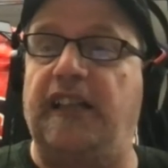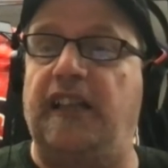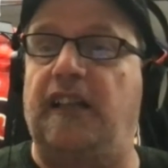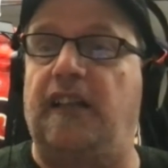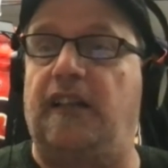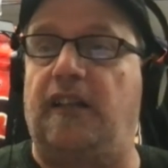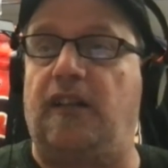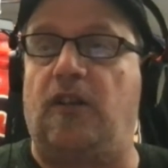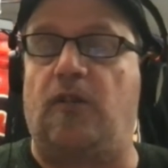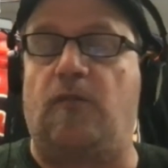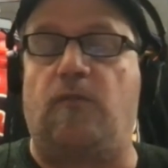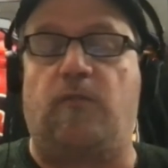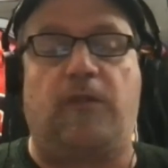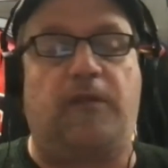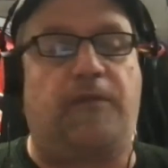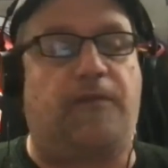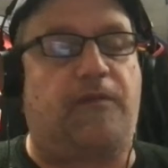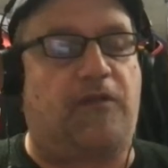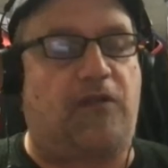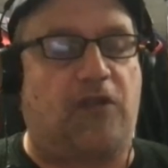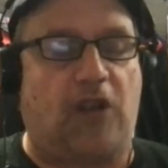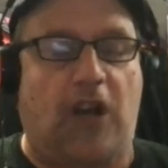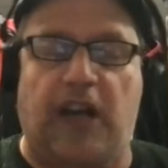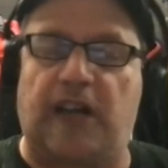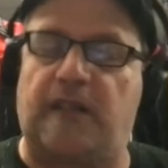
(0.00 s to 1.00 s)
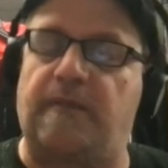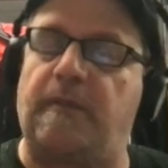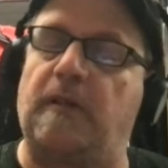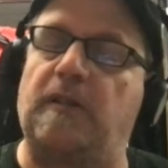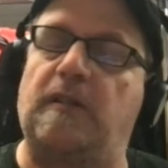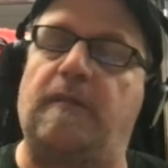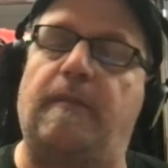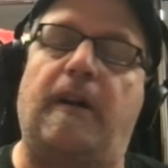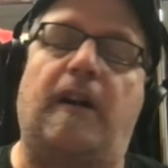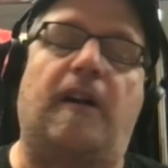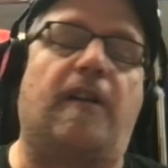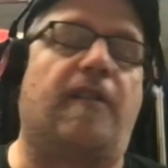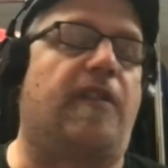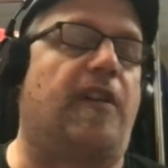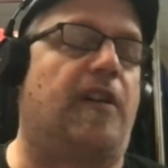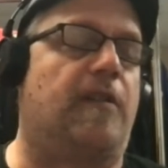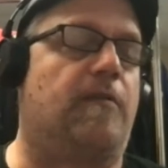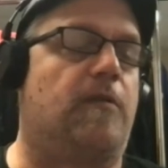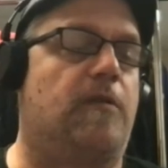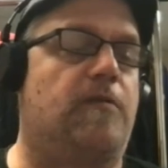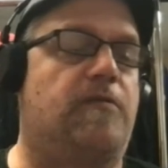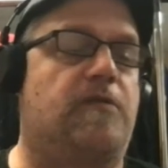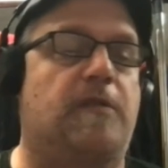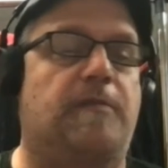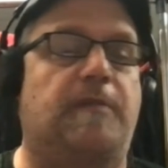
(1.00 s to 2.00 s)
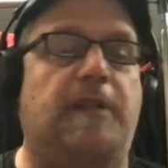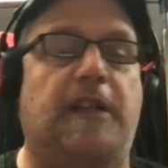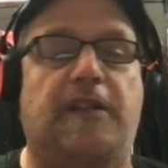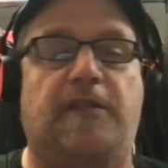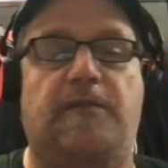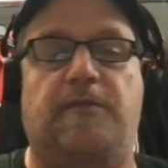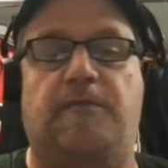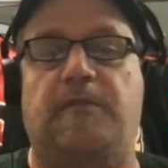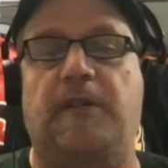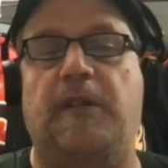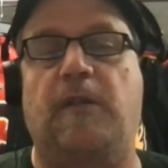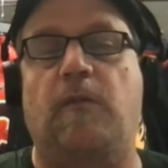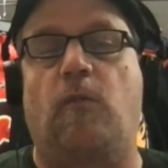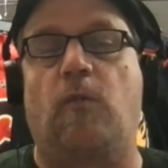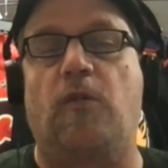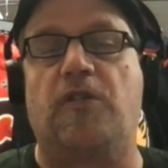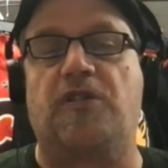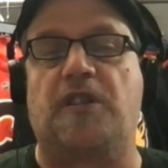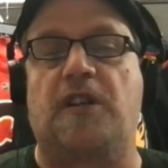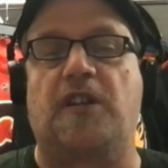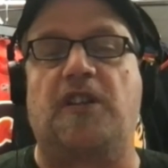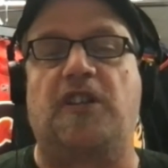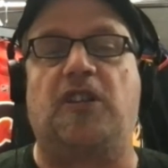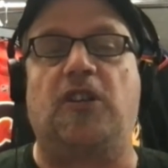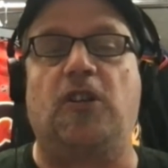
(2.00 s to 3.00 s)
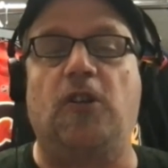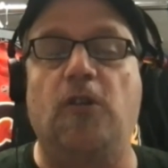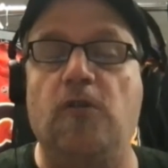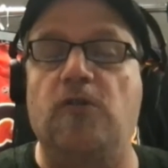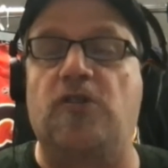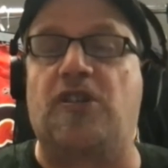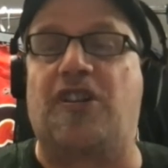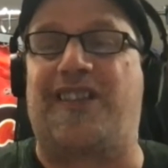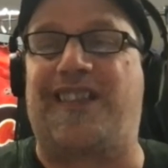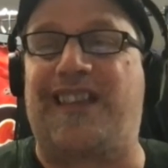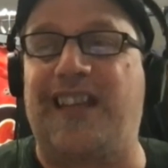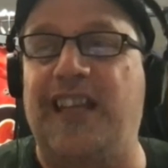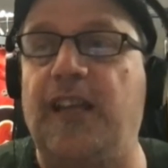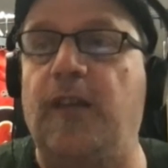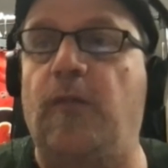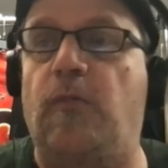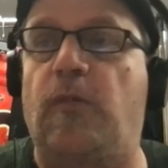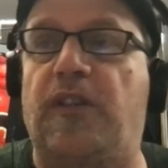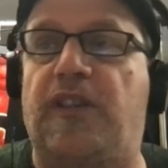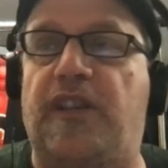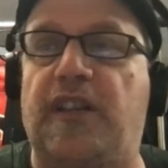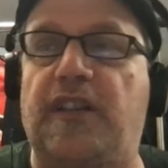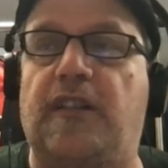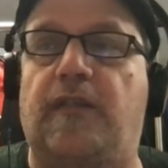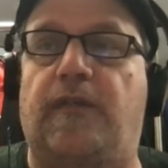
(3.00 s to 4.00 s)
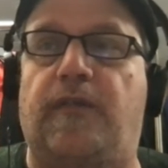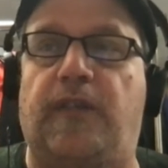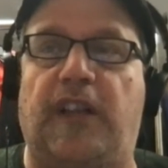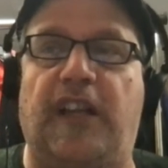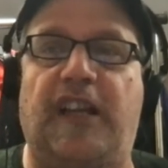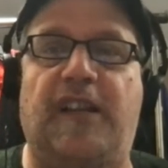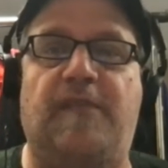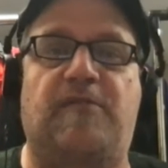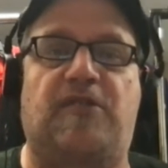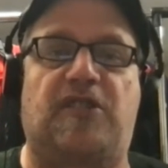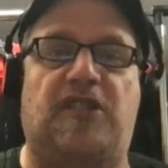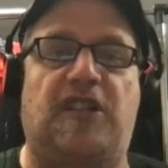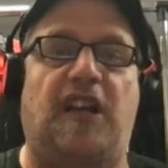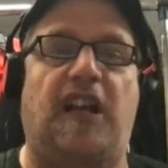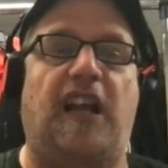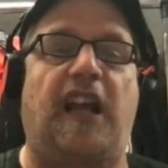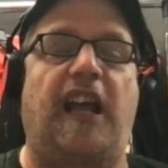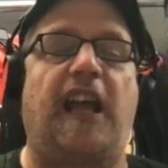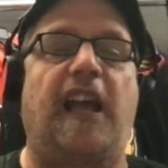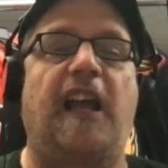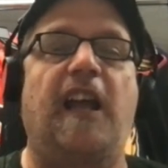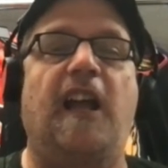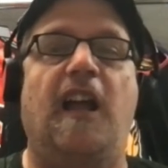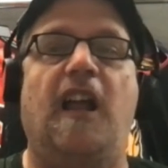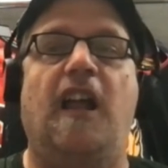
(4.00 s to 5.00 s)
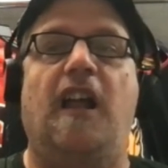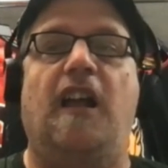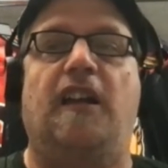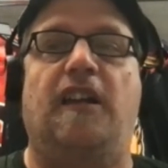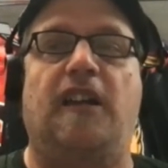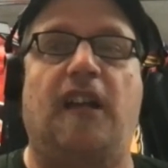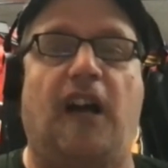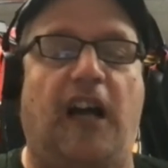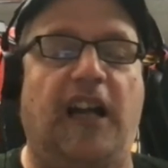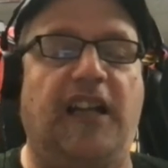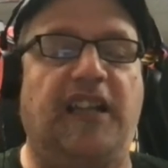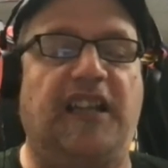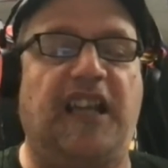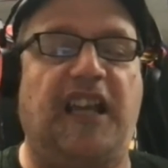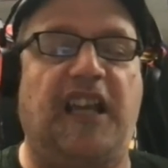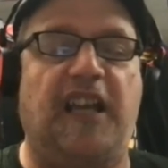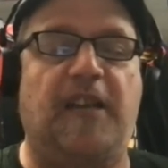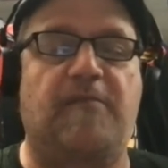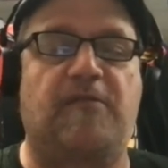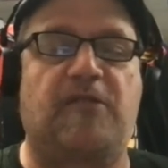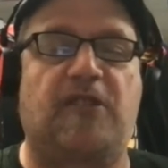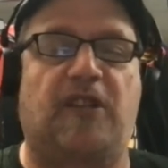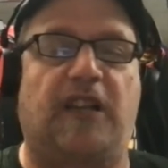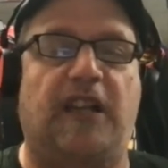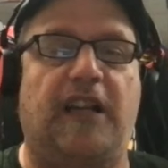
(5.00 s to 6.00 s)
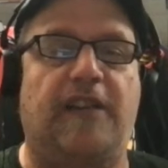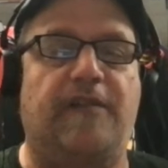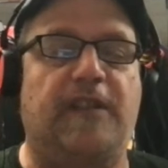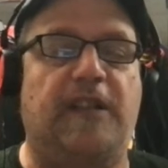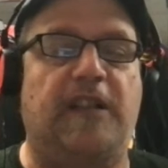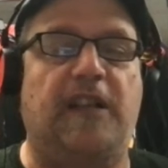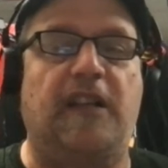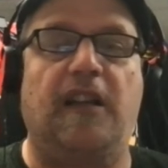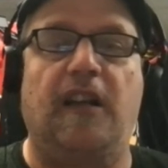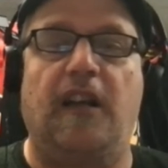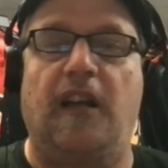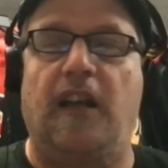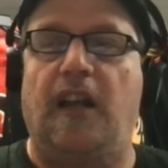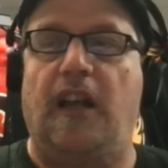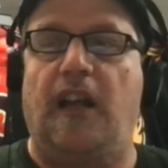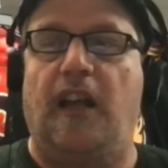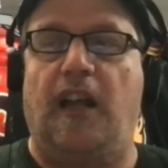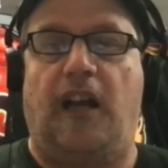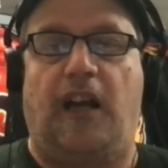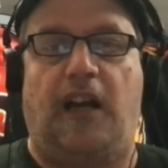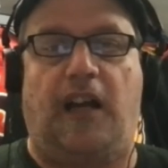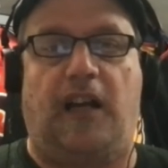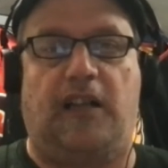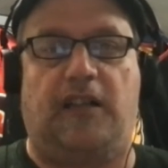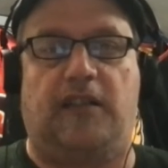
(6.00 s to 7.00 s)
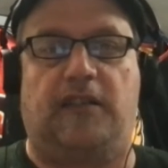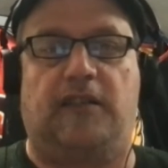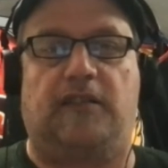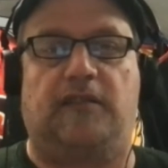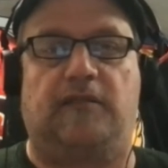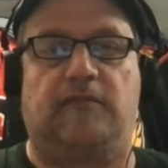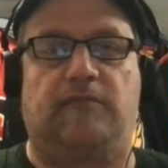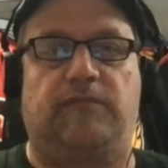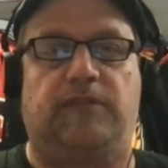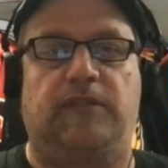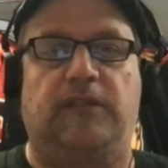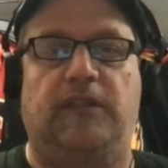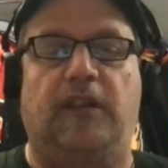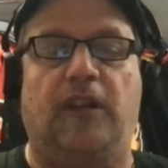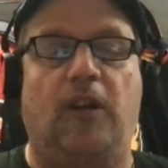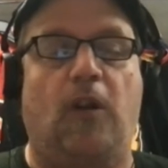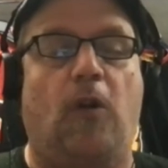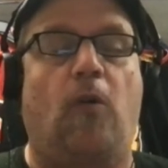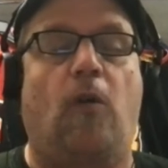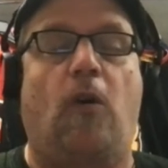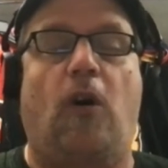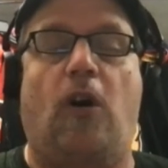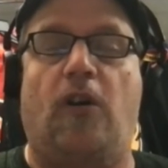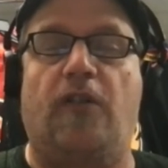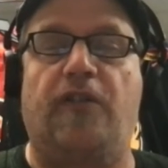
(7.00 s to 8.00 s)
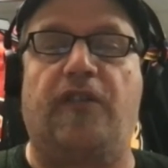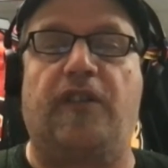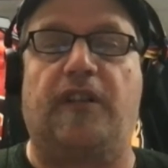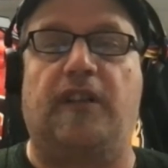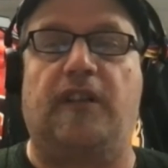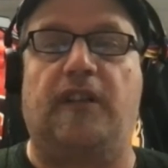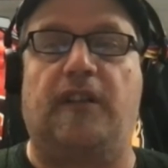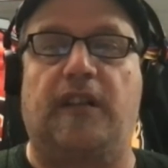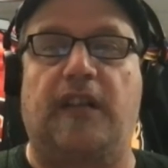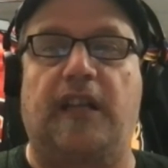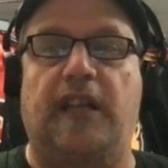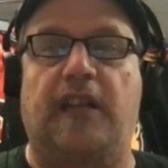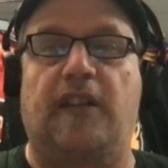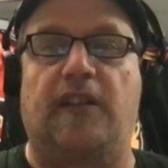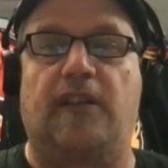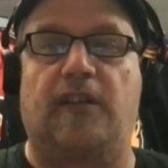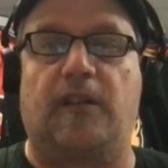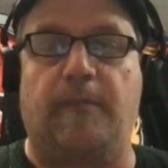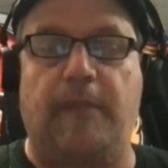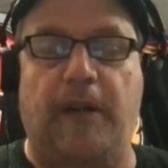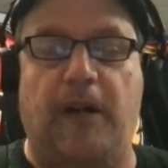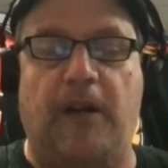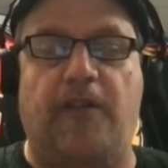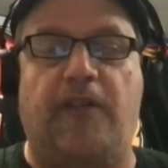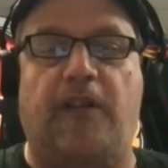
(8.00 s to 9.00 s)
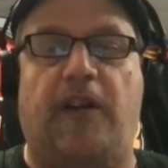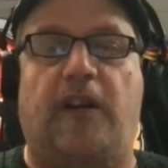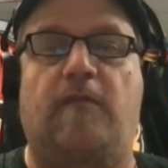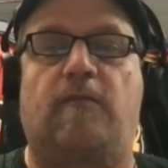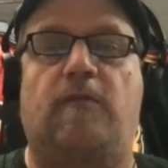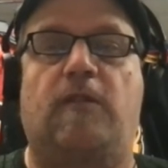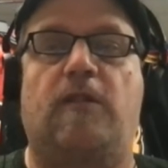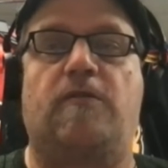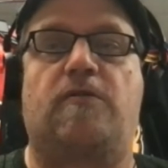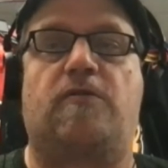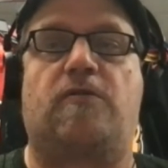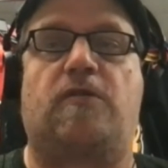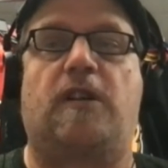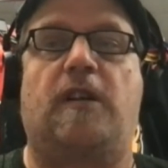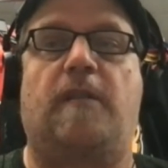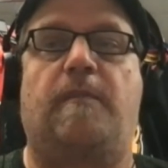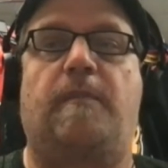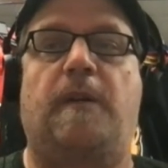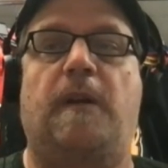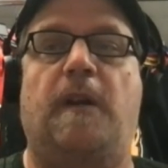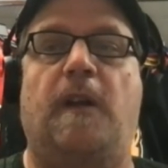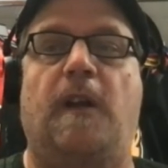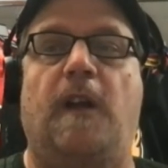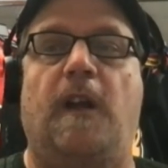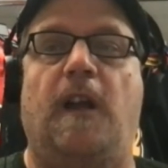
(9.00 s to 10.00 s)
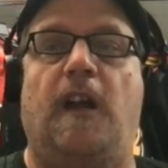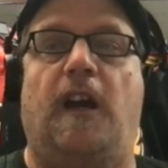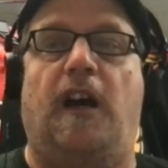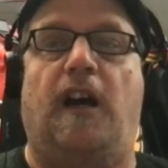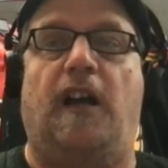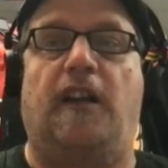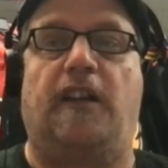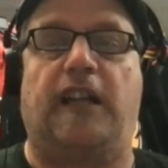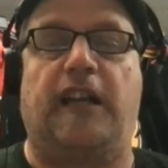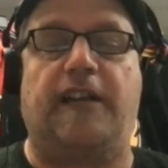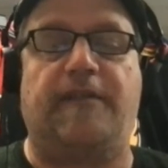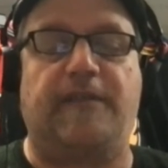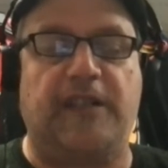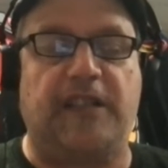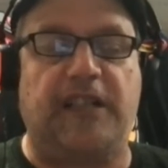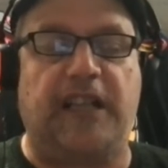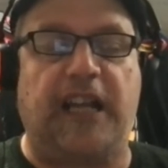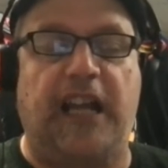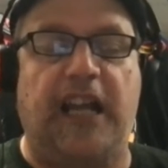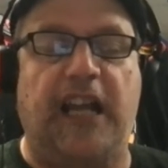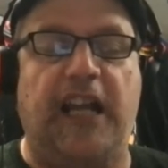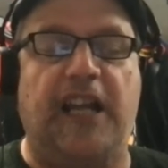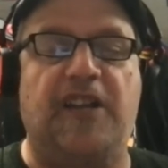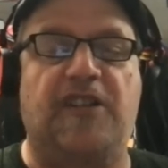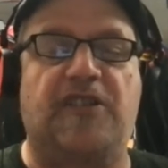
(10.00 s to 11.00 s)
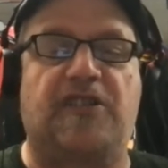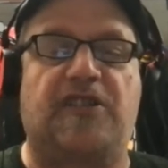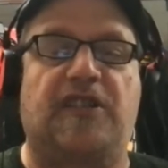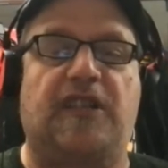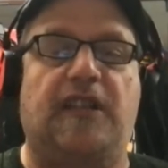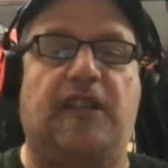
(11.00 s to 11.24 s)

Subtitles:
you talked about the marathon road trip. That was a huge theme within the Flames today. 9 games, 11 are, all the marathon road trip, 11 days,